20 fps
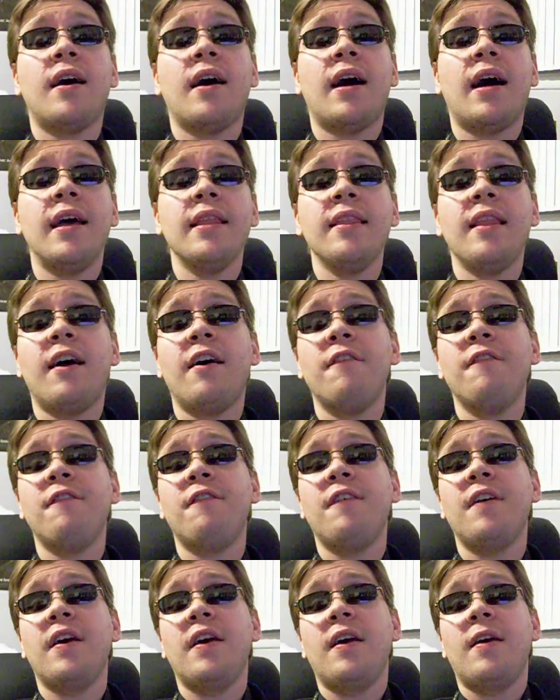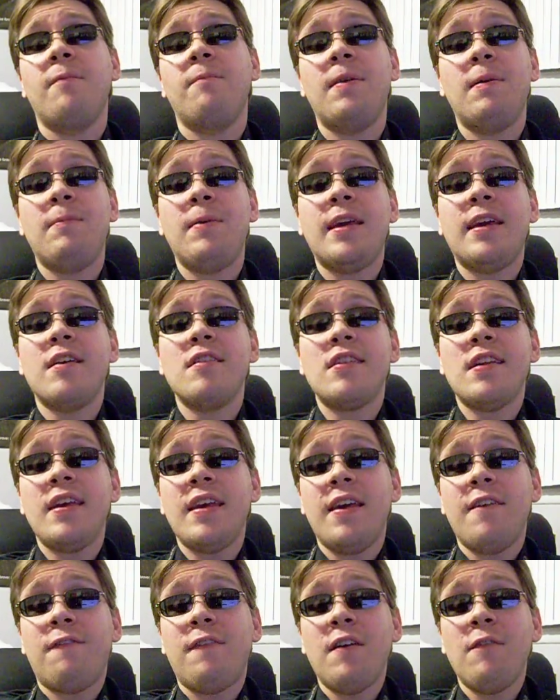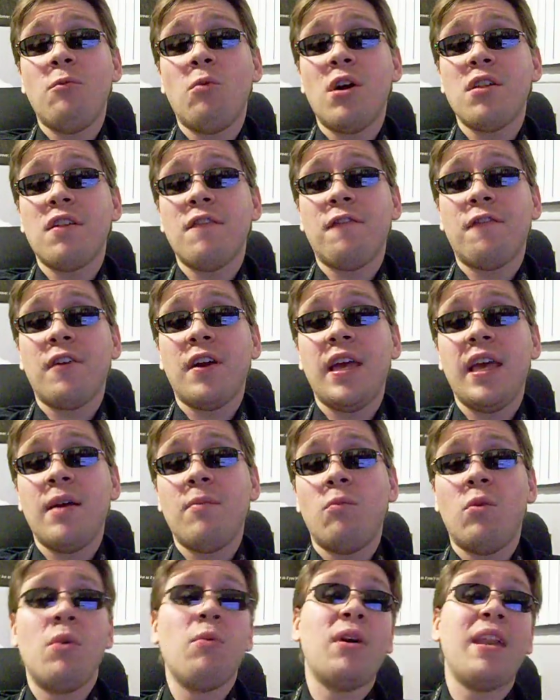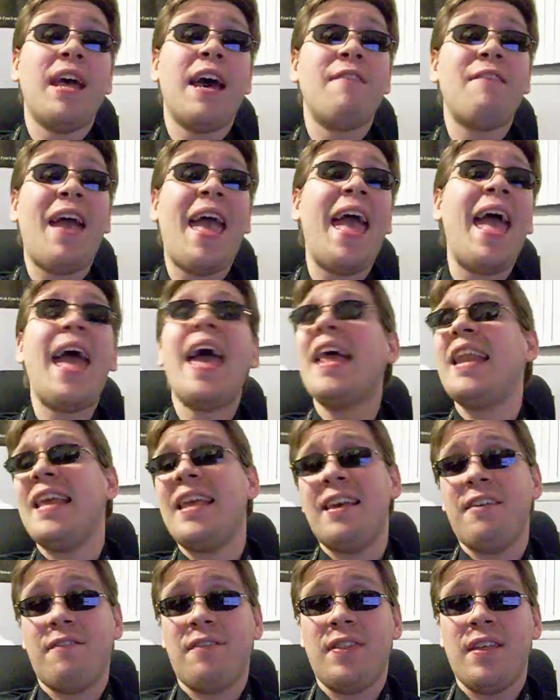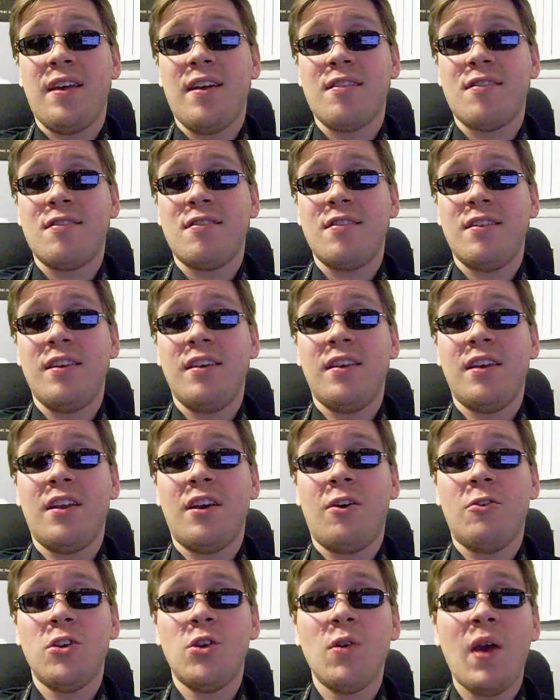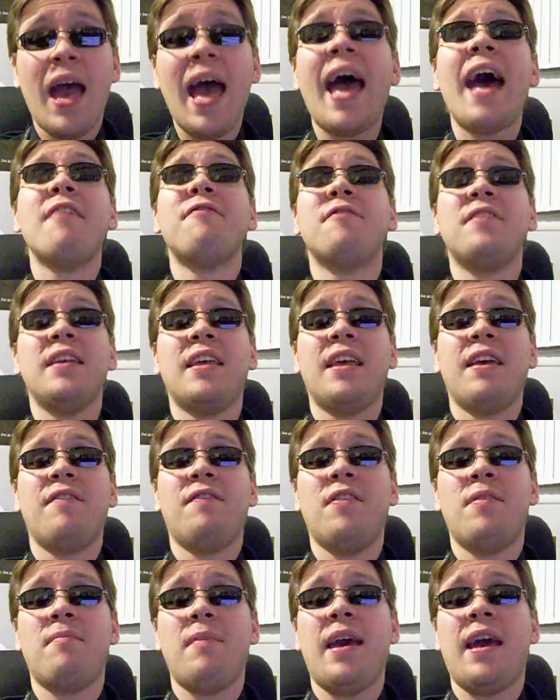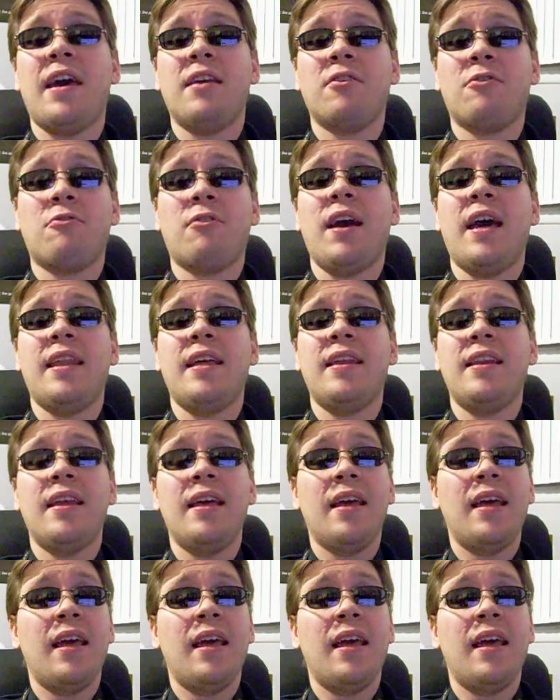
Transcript: I love because if it wasn't for him, we wouldn't have any of this. You know, you have to give the man credit.